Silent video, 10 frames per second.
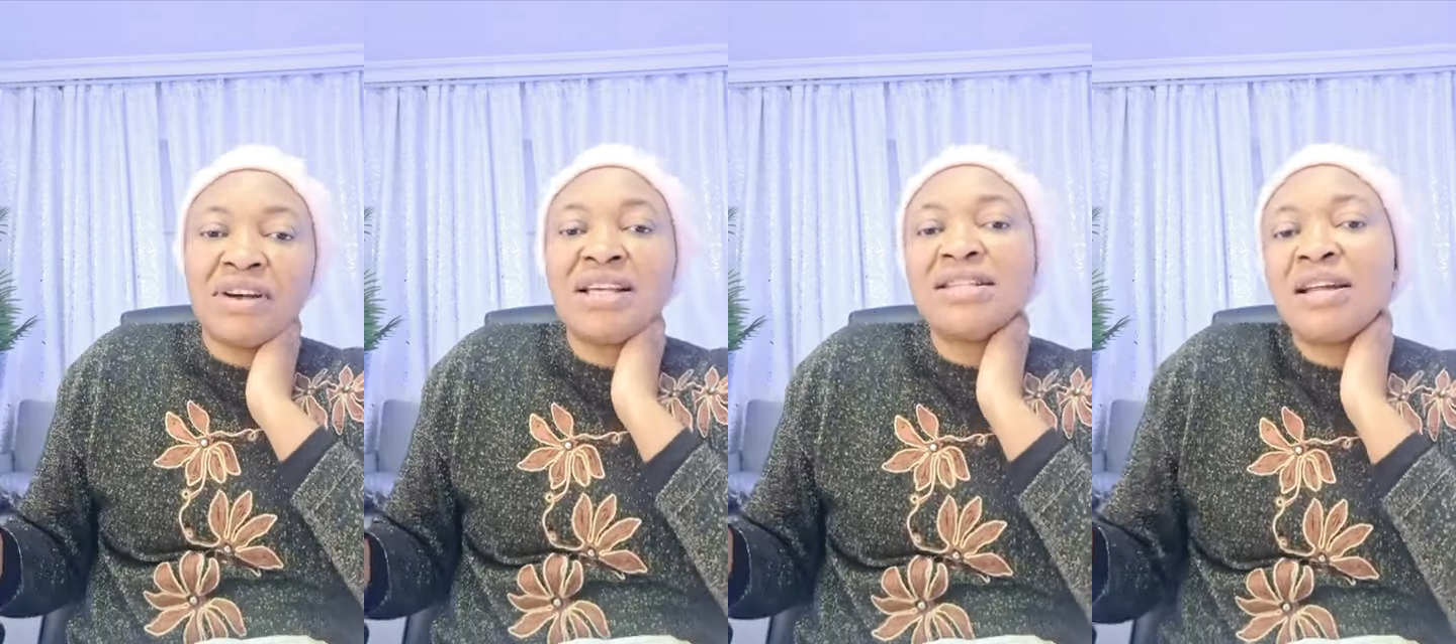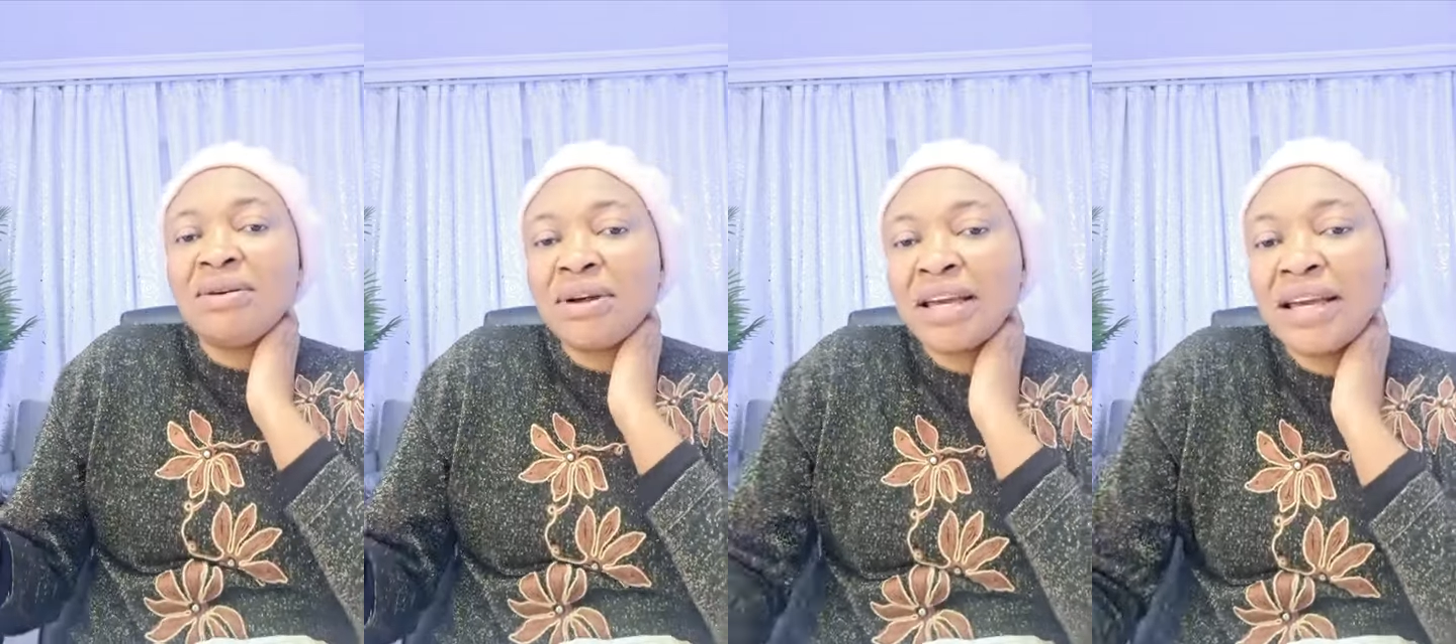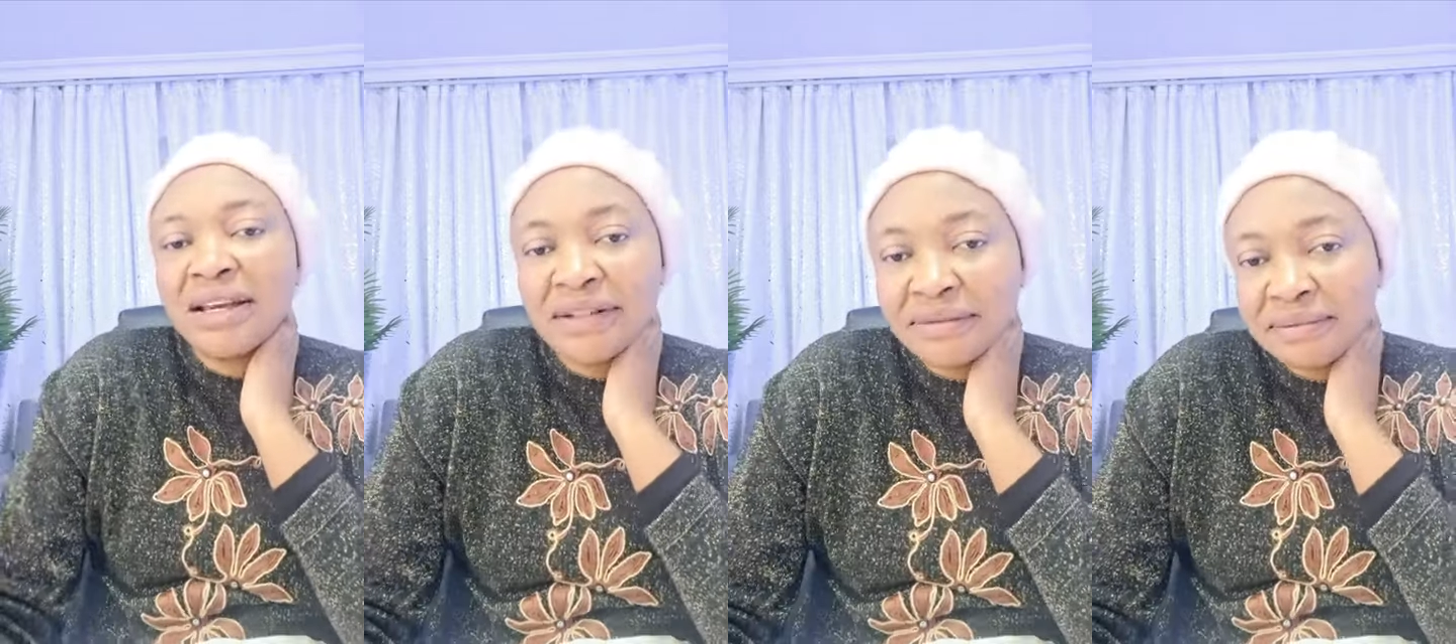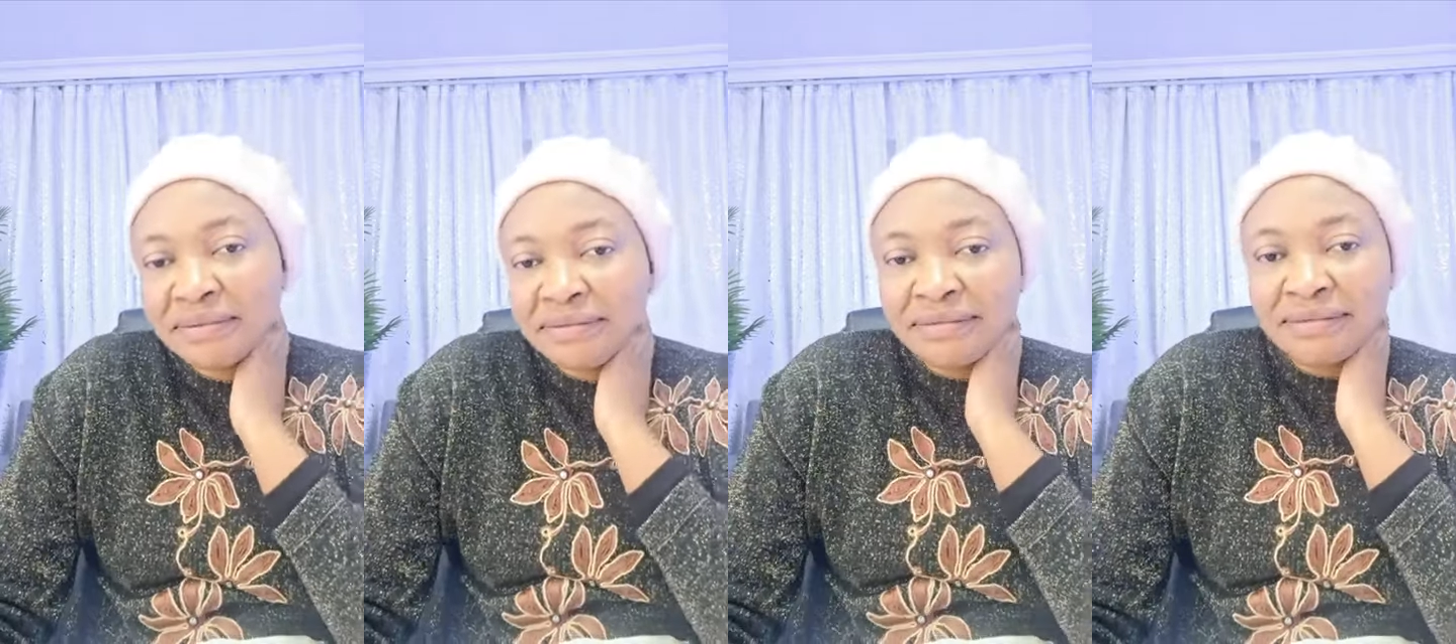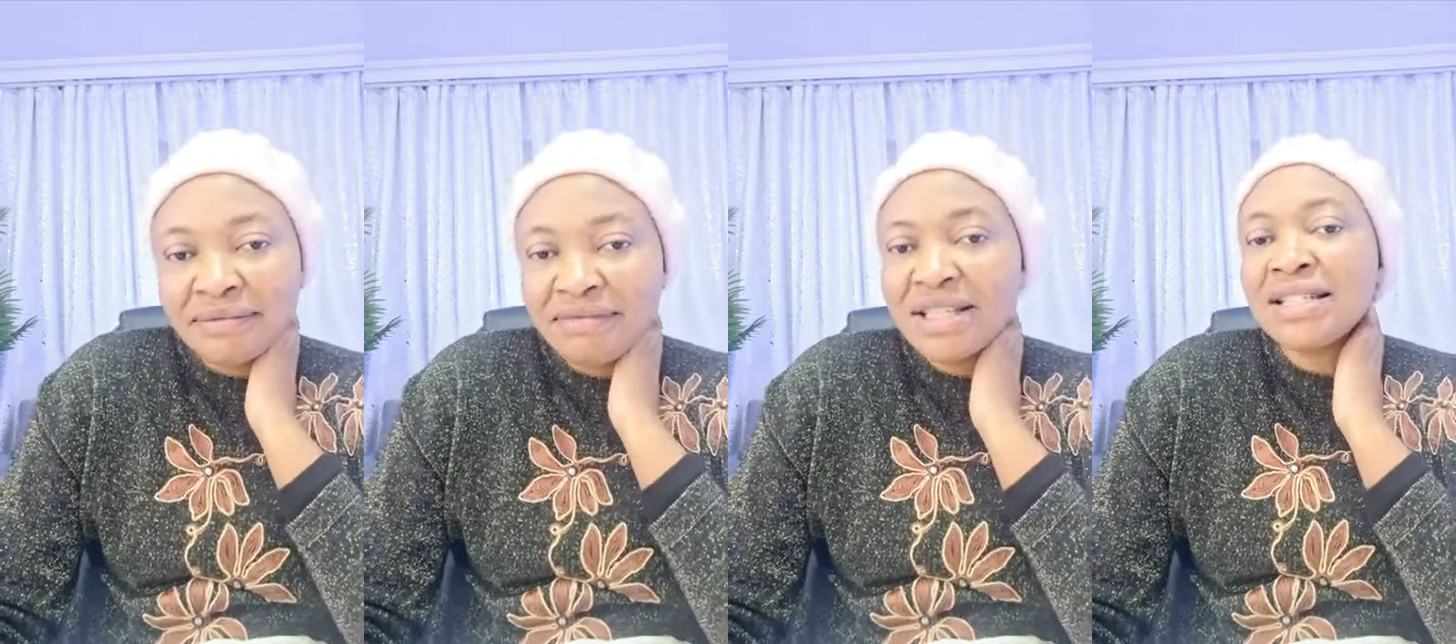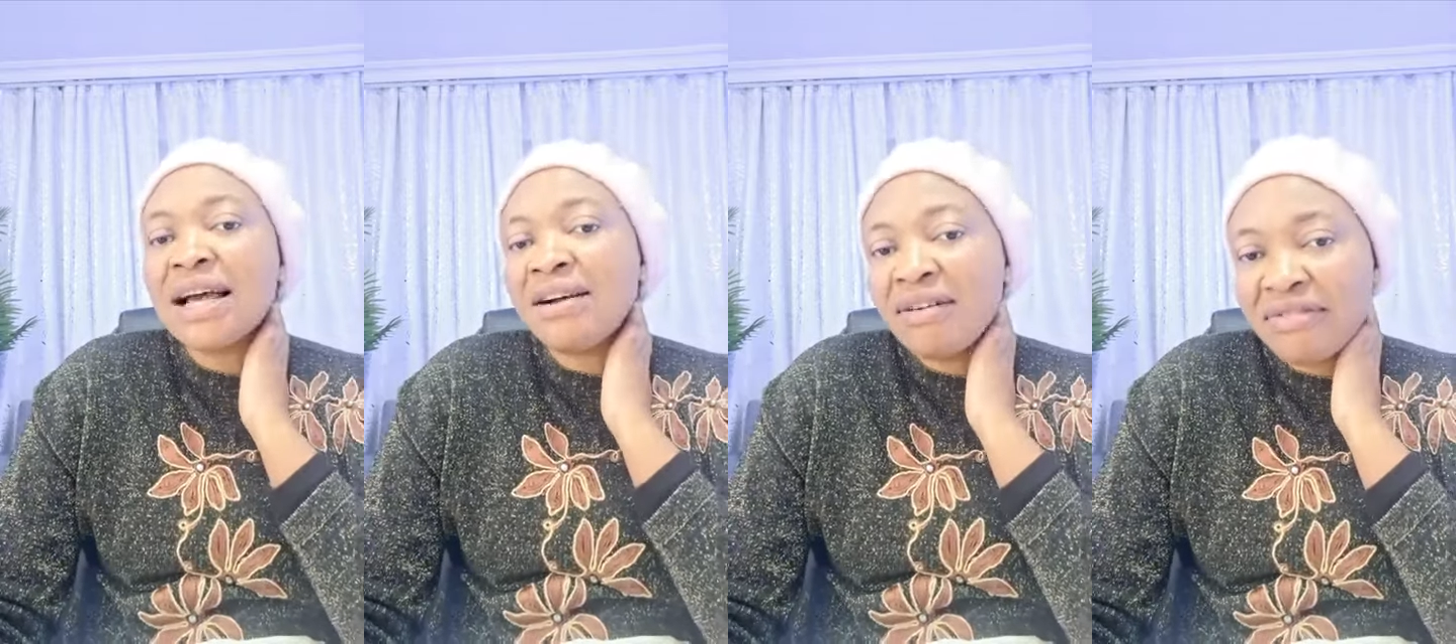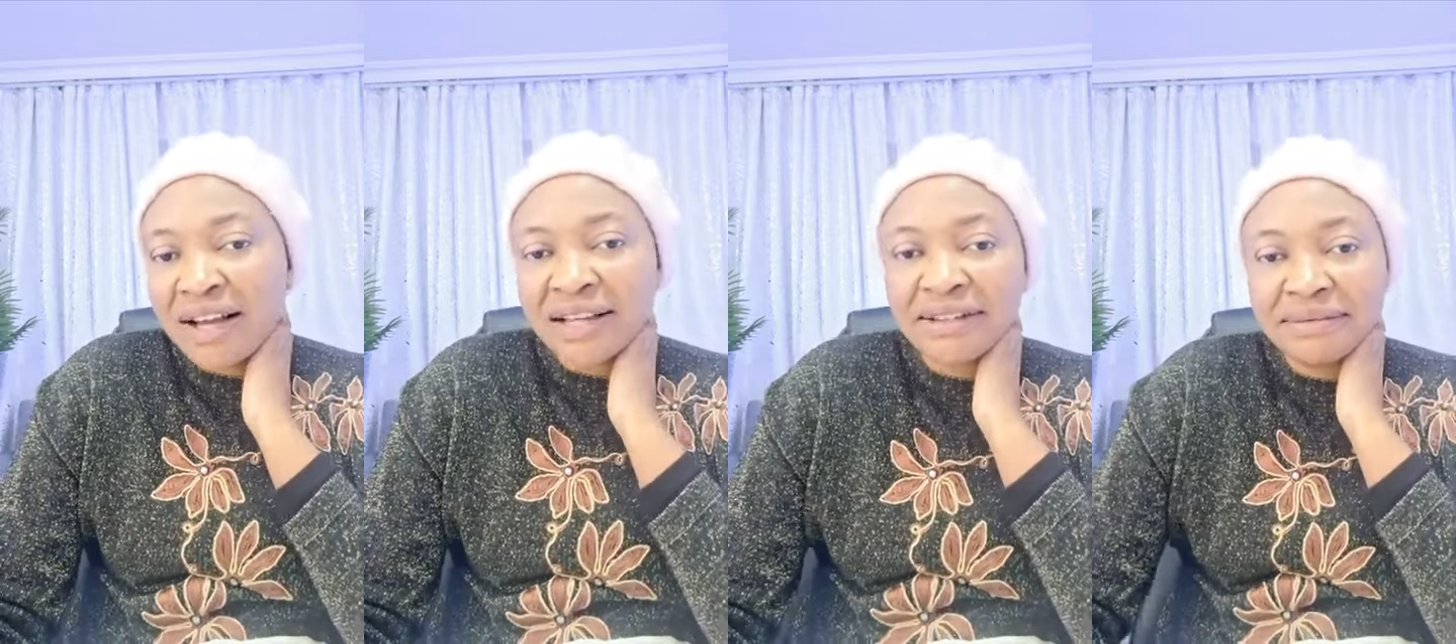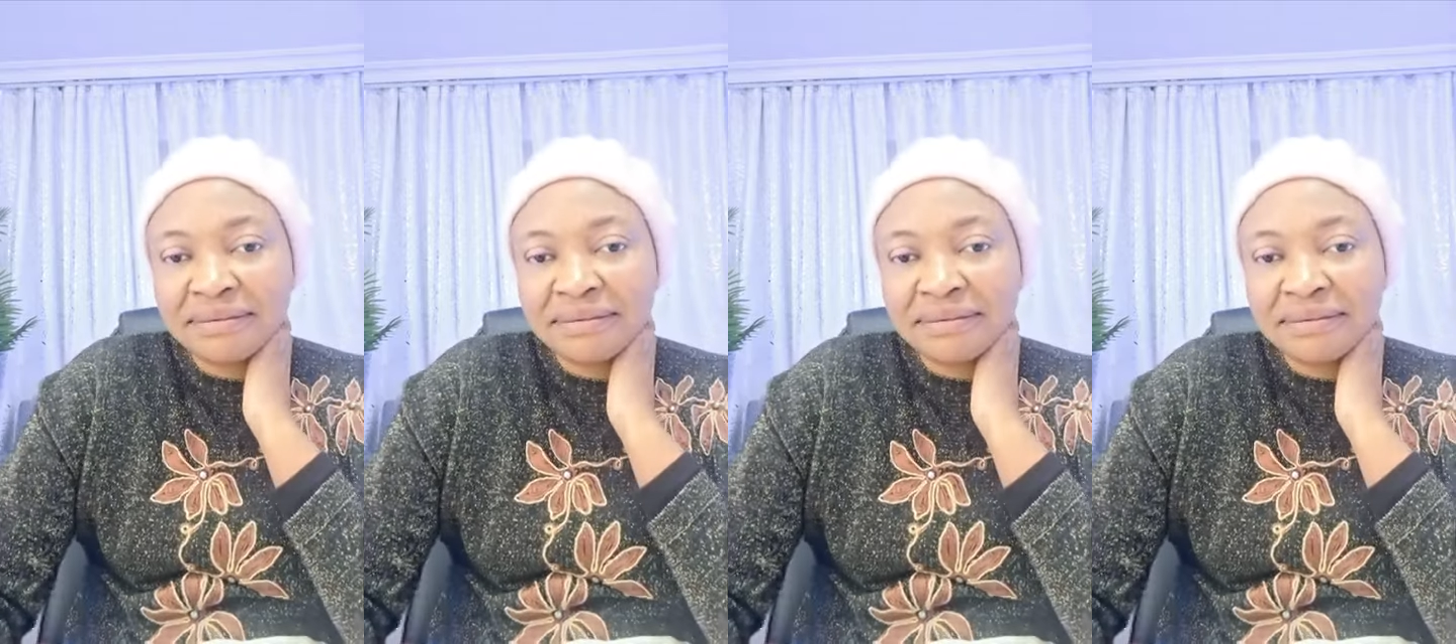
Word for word: I said, okay, Mr. Offer.